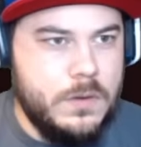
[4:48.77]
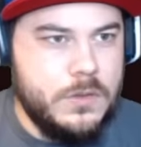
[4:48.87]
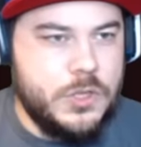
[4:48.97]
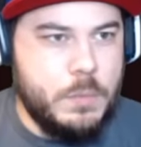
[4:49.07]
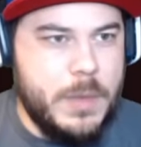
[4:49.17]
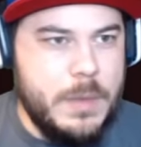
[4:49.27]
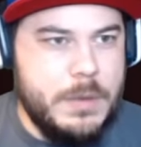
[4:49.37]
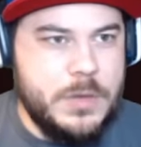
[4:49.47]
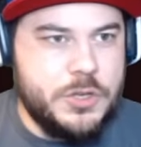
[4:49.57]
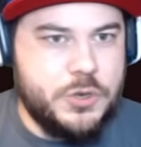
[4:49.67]
So maybe
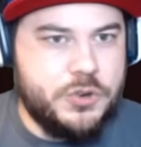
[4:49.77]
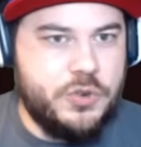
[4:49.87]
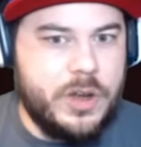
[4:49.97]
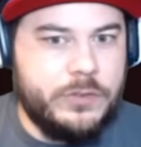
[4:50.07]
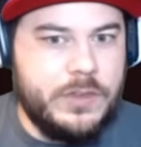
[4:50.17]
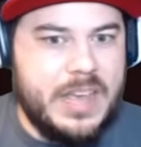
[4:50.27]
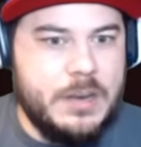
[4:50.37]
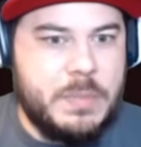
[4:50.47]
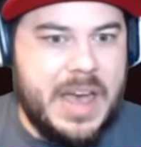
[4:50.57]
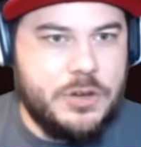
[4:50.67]
Mister Krusty
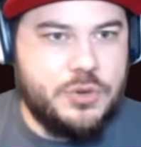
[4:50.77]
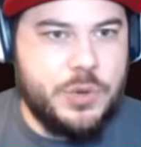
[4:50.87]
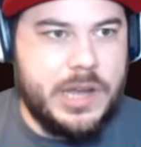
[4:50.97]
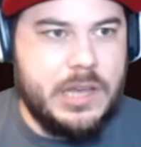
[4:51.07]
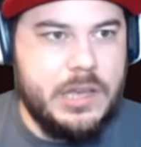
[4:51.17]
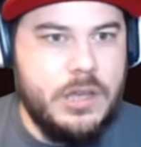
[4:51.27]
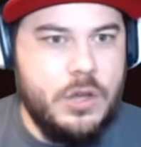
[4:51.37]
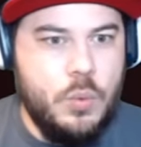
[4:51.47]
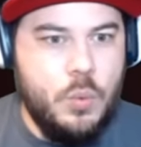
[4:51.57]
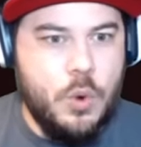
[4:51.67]
and Patrick
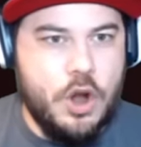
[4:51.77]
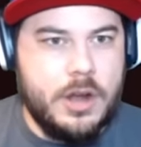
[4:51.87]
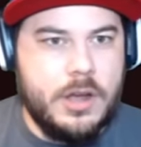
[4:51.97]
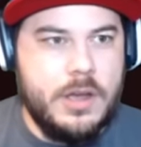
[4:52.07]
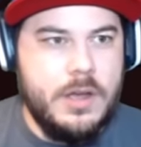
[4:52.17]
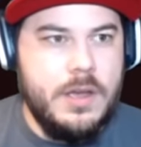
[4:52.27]
work